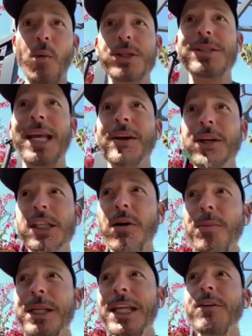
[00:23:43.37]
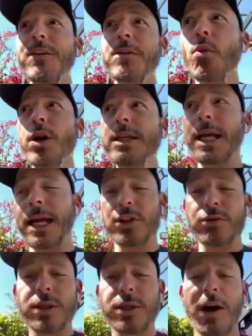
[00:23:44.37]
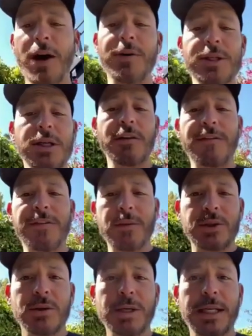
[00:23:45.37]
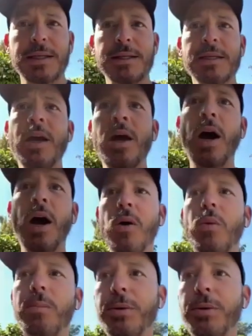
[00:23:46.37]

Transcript: that will save us from an even more dangerous virus in the future because uh -huh.